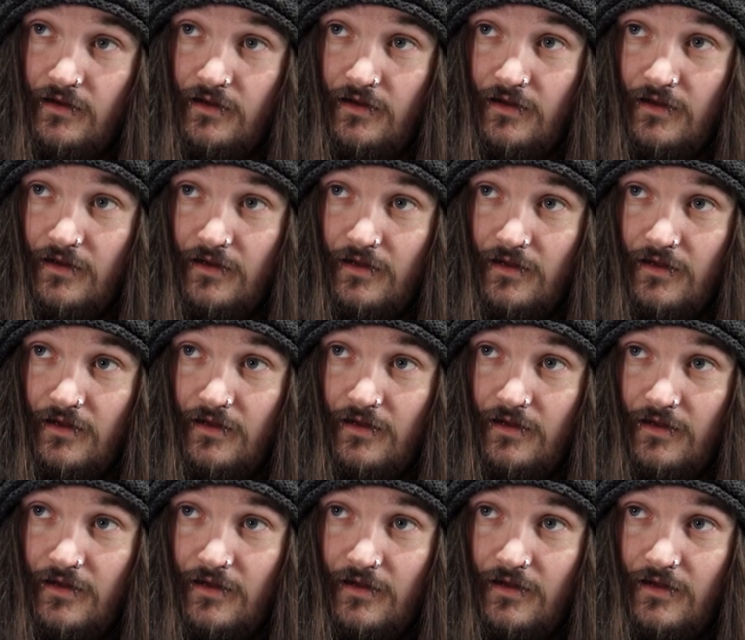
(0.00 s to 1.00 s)

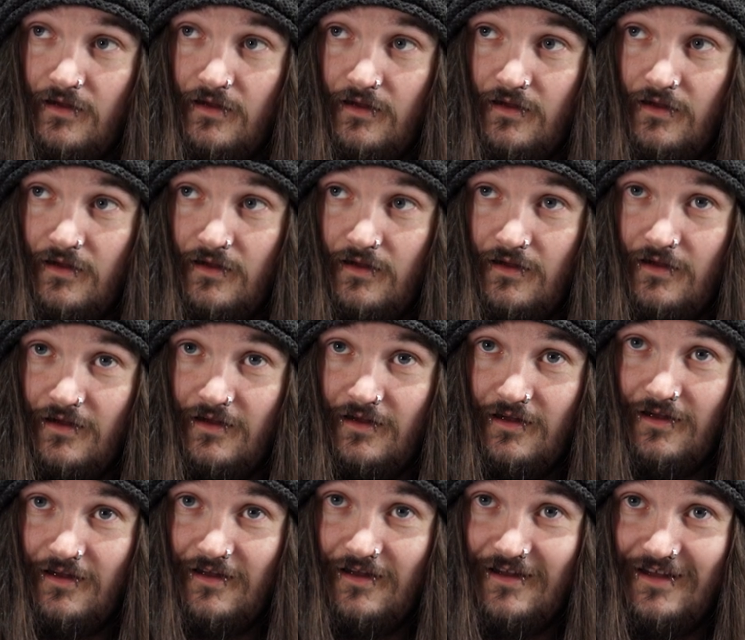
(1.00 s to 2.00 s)

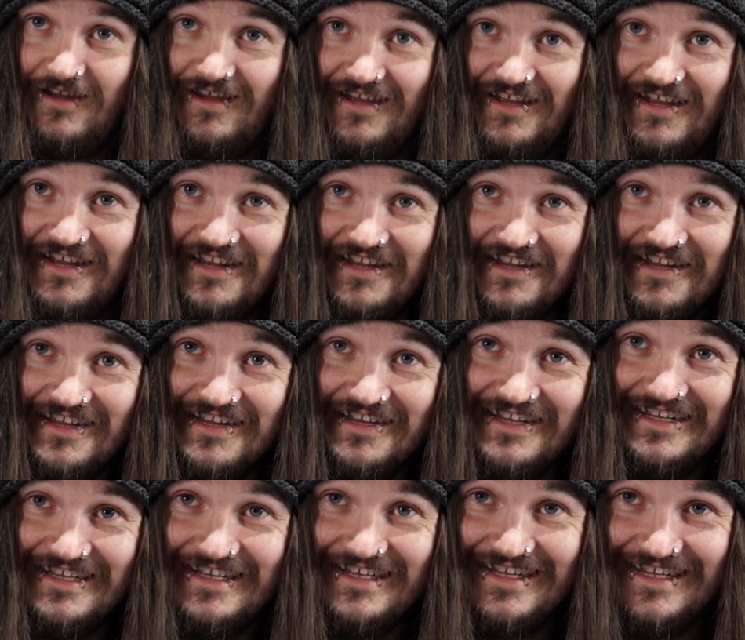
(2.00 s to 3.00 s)

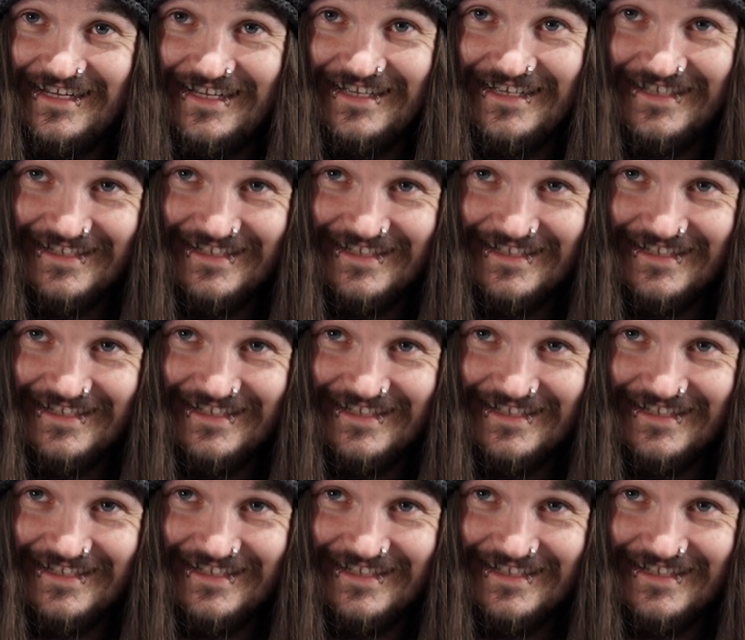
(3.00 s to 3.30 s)
No one is speaking in this clip.